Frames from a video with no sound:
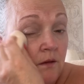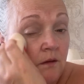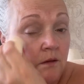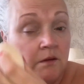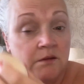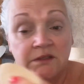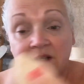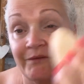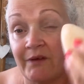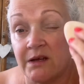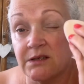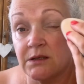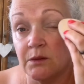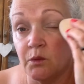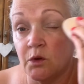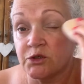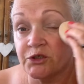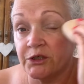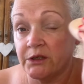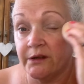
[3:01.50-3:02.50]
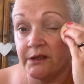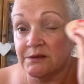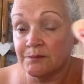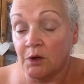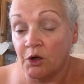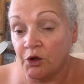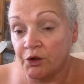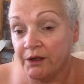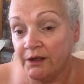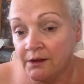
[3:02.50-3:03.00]
because I've actually washed it this
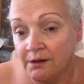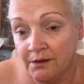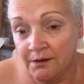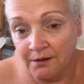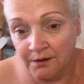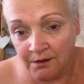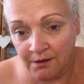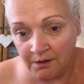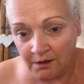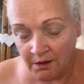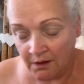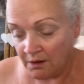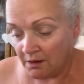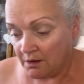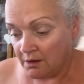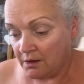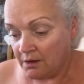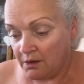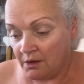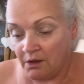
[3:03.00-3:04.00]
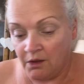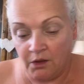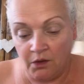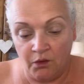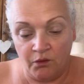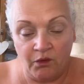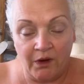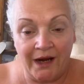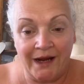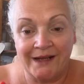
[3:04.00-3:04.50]
morning.
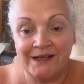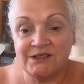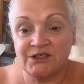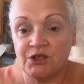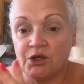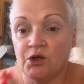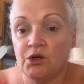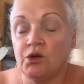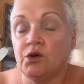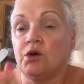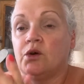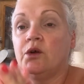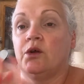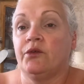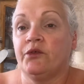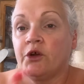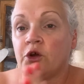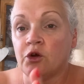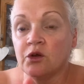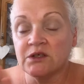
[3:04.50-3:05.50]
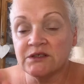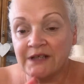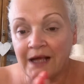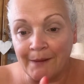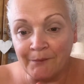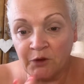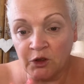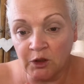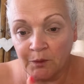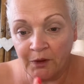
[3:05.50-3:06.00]
Right, so the colours that
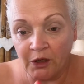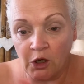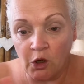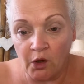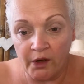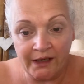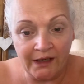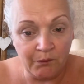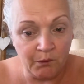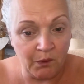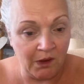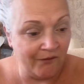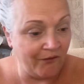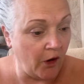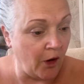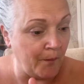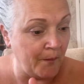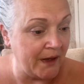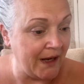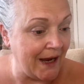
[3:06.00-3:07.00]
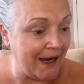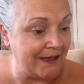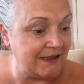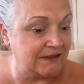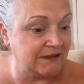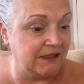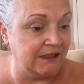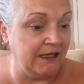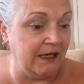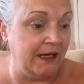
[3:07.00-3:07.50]
I'm going to be going in with on my eyes
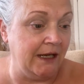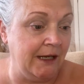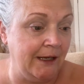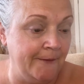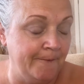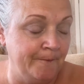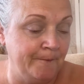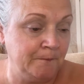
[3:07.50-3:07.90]
today,